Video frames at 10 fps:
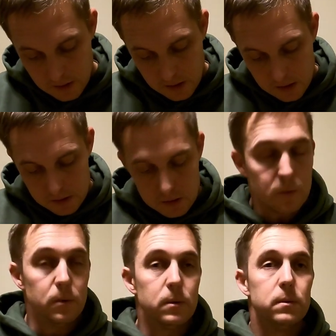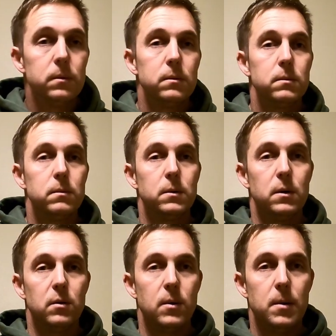It's a tool. You're
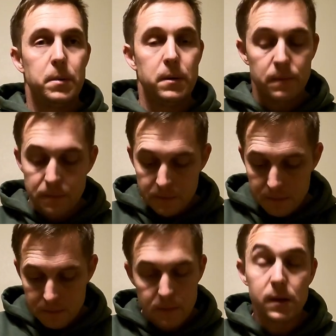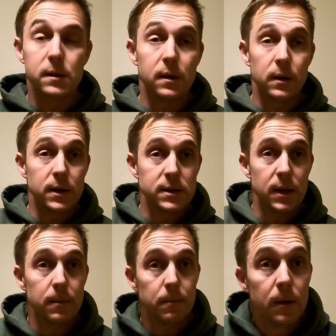the weapon. Until next
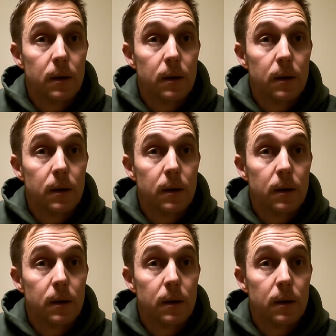time,